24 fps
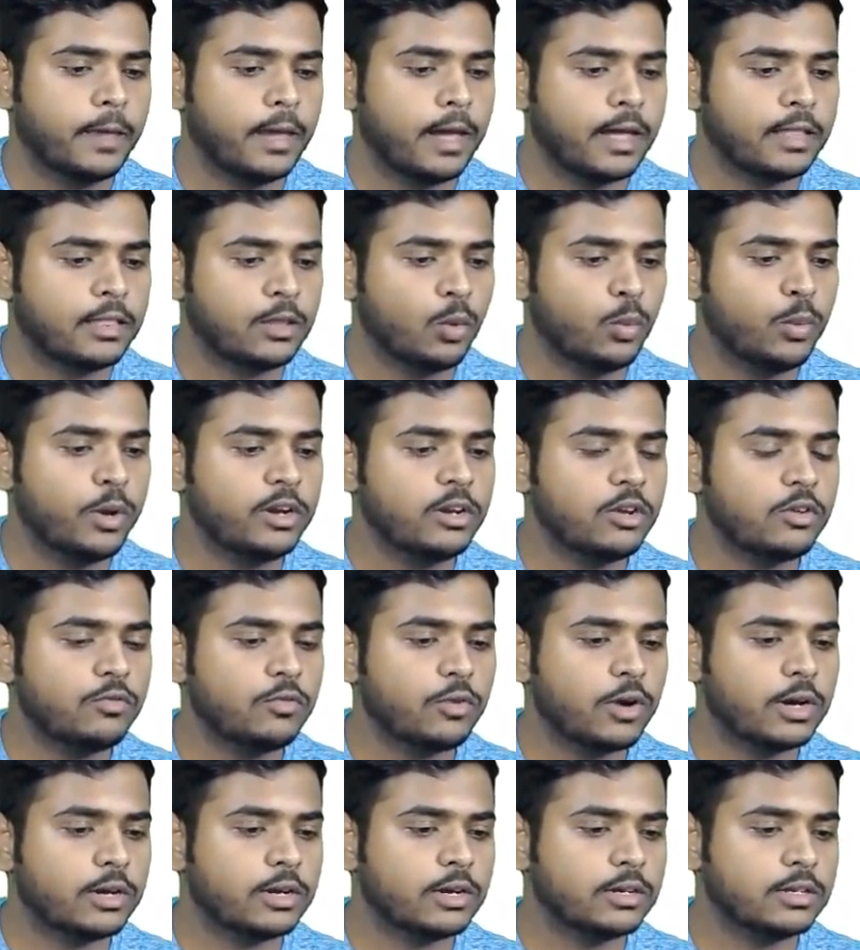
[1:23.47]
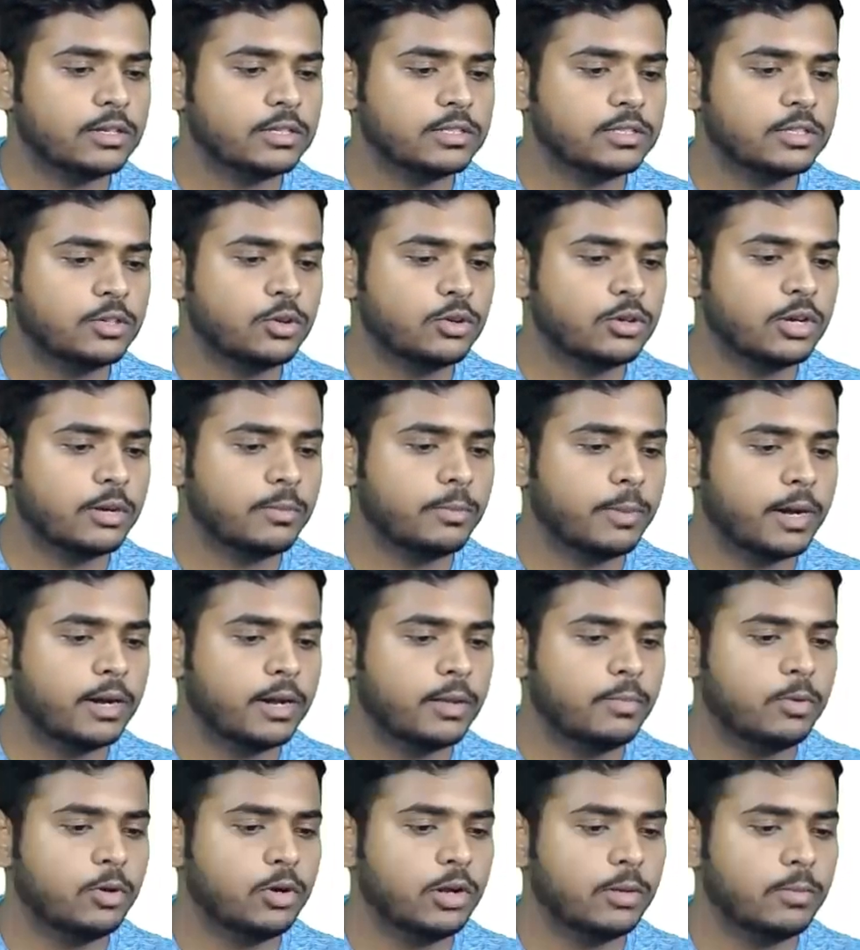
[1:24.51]
and the weight of water is denoted by
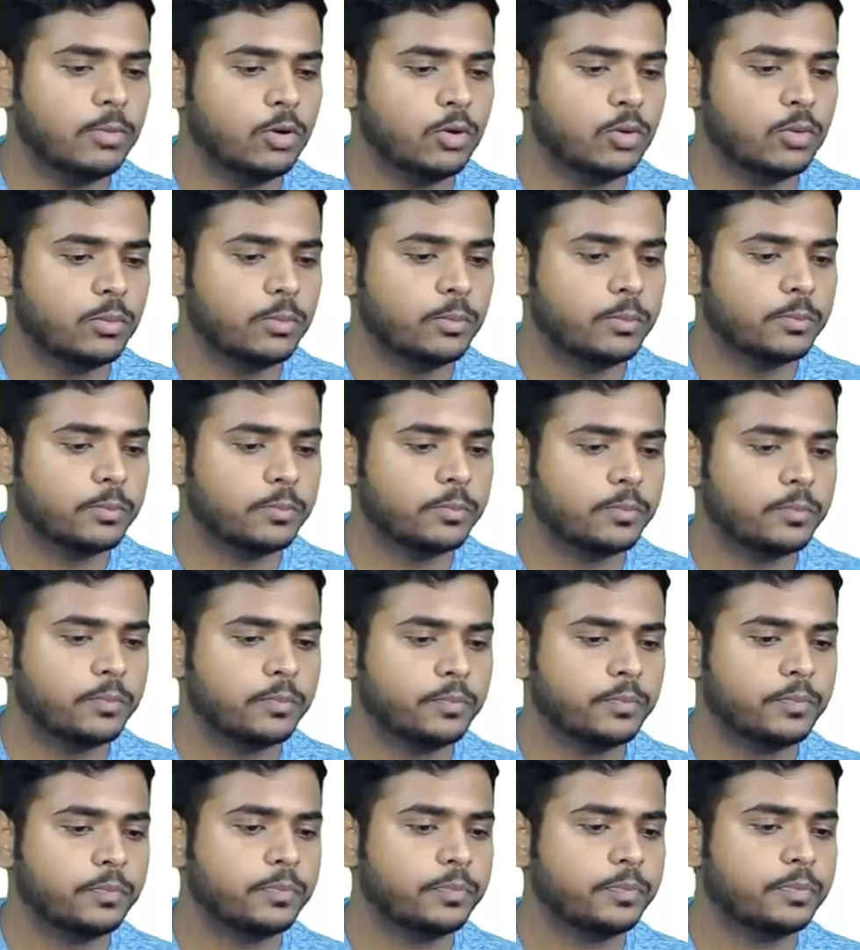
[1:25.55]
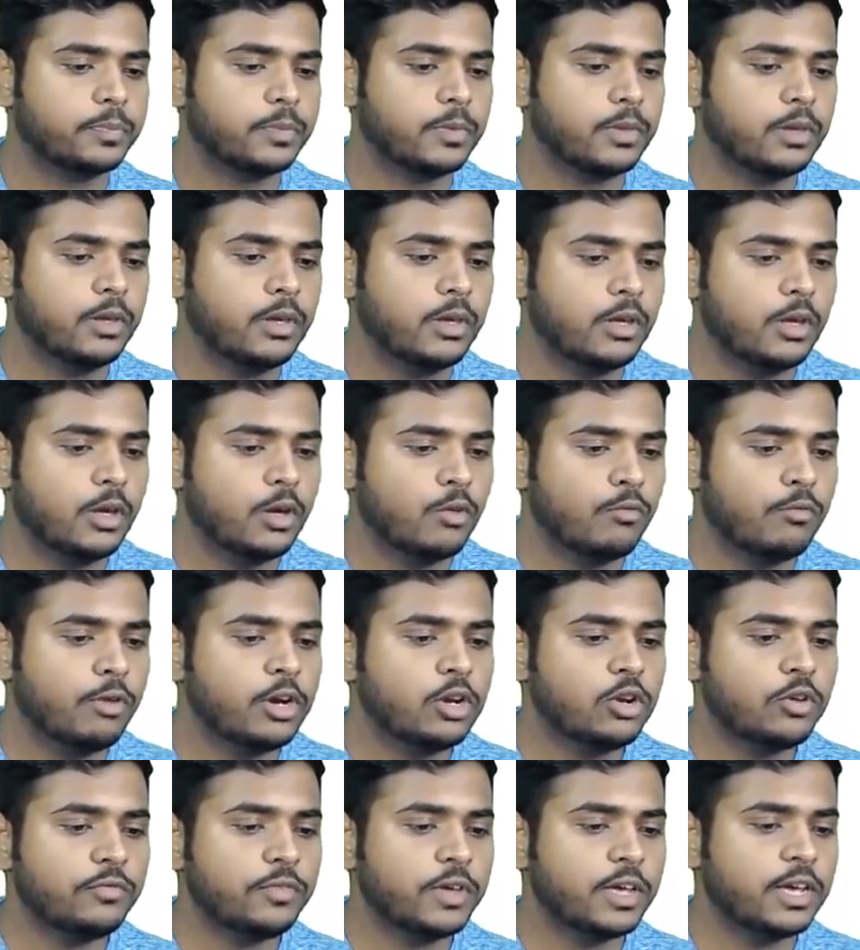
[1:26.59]
Ww.
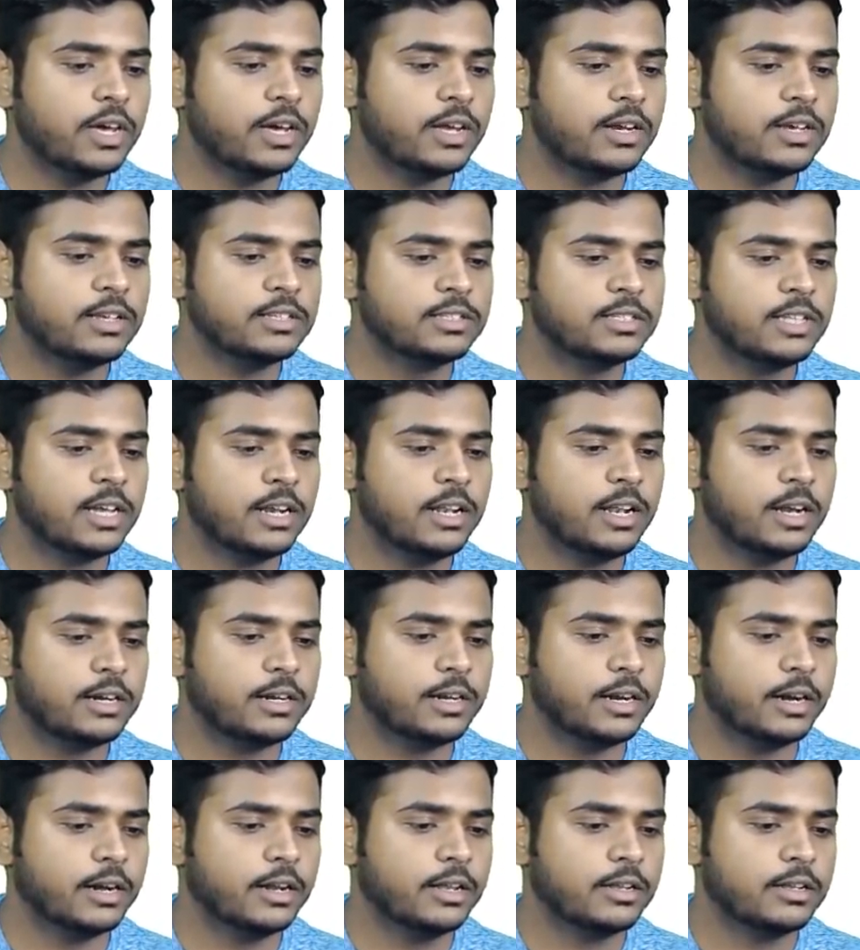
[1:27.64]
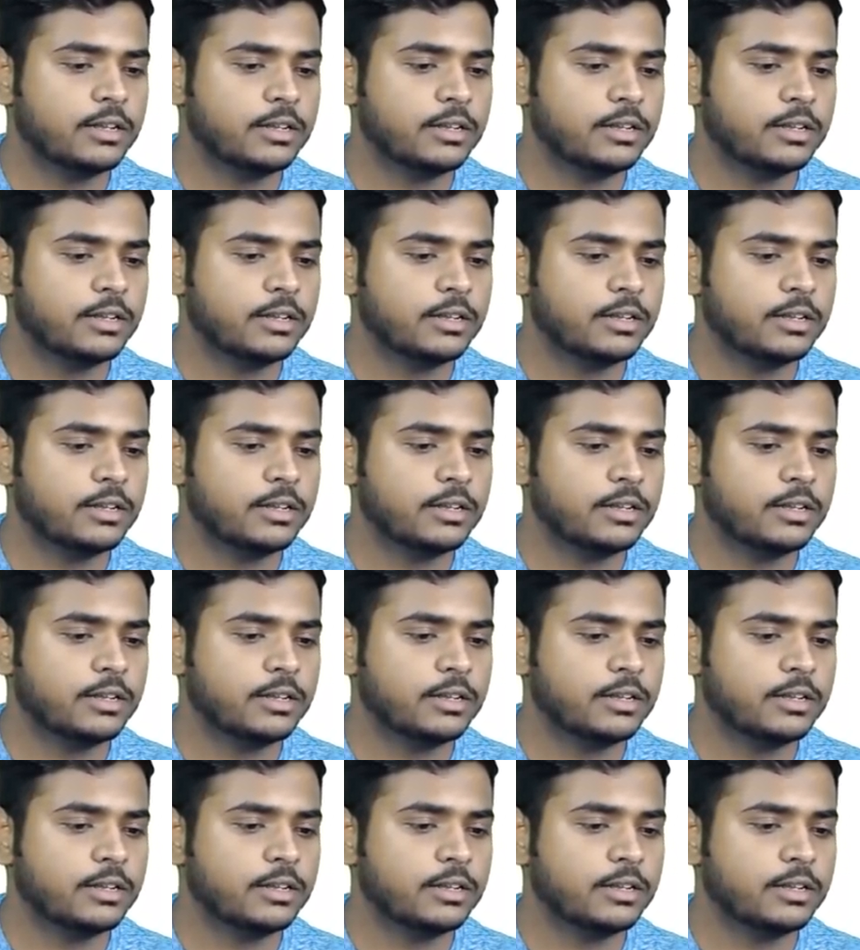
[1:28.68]
Weight of air is neglected.